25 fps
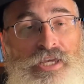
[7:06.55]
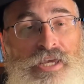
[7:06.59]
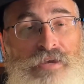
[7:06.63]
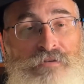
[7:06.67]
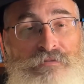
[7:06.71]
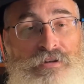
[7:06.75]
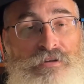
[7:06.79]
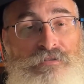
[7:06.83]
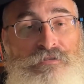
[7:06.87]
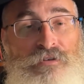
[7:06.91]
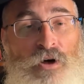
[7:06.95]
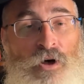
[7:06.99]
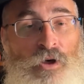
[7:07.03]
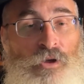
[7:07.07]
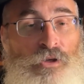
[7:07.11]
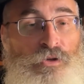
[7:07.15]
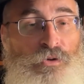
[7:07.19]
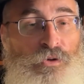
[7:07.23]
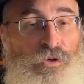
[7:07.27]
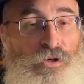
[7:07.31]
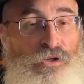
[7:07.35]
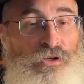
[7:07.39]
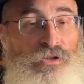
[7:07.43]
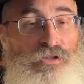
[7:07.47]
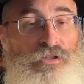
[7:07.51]
Even if all
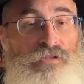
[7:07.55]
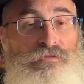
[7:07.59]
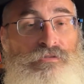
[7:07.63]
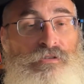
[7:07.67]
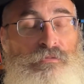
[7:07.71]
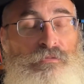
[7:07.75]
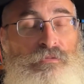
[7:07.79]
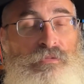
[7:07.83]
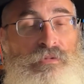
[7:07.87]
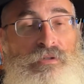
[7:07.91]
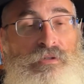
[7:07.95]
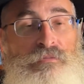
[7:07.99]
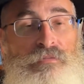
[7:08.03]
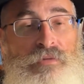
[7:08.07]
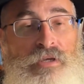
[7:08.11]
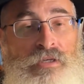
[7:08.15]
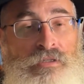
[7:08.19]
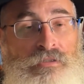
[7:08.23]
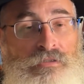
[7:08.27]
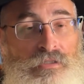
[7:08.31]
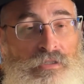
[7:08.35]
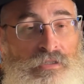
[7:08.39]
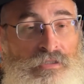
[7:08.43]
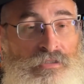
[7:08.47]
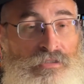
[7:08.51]
you heard from me
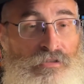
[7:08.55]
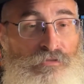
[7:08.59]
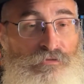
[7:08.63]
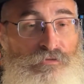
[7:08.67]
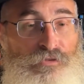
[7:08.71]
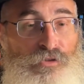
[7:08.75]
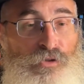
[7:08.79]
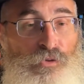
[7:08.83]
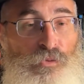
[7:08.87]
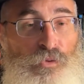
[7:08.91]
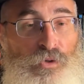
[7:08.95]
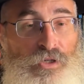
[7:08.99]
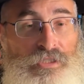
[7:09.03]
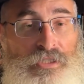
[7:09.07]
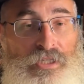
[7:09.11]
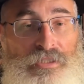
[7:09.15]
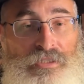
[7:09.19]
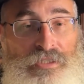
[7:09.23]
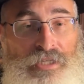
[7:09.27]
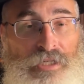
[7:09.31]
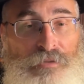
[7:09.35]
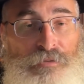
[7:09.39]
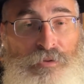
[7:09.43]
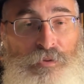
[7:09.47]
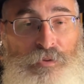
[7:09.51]
is the few words I
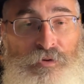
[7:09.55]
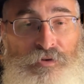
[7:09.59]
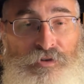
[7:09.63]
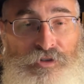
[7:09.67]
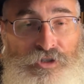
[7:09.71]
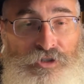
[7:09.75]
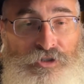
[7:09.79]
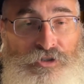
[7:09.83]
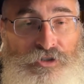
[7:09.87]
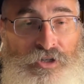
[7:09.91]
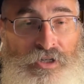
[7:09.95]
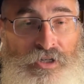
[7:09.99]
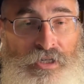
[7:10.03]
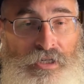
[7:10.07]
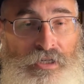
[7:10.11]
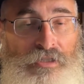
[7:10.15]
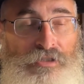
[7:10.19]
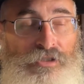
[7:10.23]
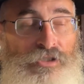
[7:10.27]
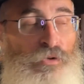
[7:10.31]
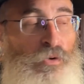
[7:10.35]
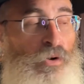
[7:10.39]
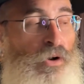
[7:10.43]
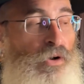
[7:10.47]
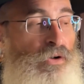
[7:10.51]
said about what Rosh Hashanah
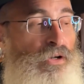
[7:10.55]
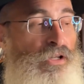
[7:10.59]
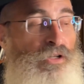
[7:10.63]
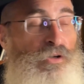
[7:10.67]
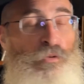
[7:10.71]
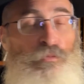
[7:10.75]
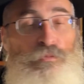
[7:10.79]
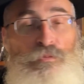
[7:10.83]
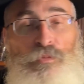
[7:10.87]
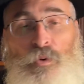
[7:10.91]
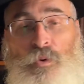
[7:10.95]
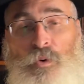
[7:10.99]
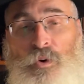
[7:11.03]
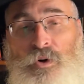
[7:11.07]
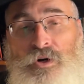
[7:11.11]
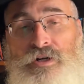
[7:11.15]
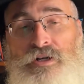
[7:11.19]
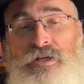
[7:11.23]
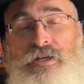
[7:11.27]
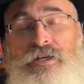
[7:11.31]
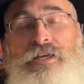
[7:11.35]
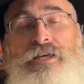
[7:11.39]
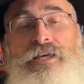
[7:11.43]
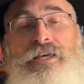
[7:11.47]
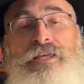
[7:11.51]
is, you already know
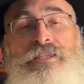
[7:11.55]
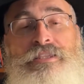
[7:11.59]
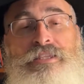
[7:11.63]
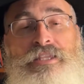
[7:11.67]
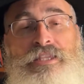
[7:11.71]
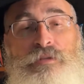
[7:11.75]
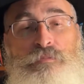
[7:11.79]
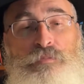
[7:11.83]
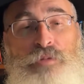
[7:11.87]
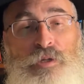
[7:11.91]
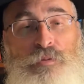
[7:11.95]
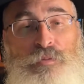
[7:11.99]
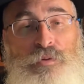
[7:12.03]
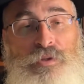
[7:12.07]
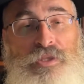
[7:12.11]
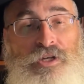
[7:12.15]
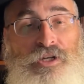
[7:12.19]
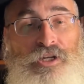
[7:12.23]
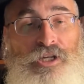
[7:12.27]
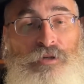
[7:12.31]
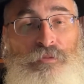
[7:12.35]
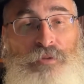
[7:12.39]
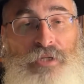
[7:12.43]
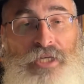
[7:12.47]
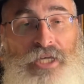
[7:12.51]
more than the people that are
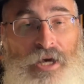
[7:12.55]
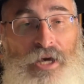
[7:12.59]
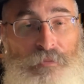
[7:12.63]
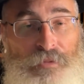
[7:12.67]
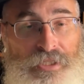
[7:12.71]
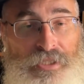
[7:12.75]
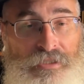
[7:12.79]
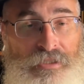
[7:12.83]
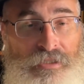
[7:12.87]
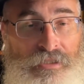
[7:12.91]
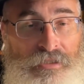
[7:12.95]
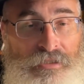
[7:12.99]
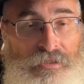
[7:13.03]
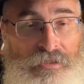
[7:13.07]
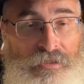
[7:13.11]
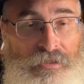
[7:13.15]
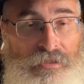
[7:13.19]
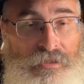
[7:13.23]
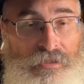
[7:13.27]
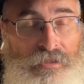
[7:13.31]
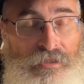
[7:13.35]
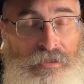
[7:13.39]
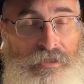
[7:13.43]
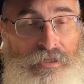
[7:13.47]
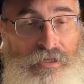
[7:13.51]
going to be coming to this
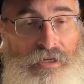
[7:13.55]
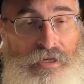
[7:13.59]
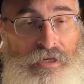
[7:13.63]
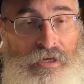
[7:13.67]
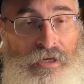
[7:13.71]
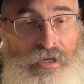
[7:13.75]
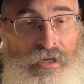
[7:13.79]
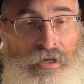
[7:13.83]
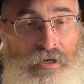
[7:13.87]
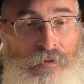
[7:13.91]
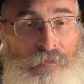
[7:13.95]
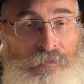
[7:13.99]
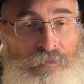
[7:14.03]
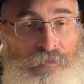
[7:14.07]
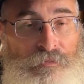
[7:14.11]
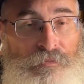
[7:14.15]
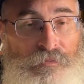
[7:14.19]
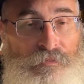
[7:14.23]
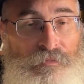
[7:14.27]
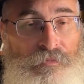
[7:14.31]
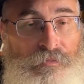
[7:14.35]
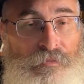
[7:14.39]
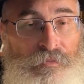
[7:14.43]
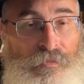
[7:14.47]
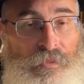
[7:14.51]
gathering
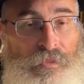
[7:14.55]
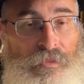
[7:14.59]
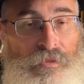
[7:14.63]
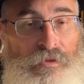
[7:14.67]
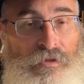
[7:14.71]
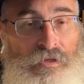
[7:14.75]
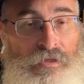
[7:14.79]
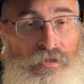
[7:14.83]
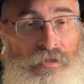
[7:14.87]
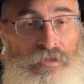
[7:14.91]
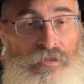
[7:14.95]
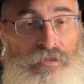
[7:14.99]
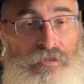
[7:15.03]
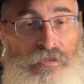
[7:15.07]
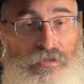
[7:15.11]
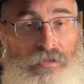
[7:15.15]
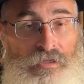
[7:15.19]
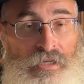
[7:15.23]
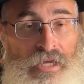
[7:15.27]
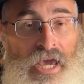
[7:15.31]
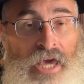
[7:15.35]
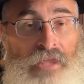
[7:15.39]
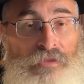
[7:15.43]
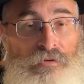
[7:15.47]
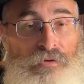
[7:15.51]

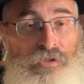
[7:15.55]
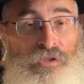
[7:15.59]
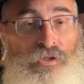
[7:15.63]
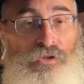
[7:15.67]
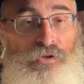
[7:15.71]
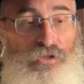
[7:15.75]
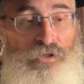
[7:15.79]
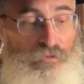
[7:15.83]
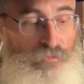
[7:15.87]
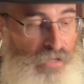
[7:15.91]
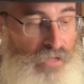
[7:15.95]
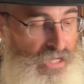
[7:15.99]
that you're going to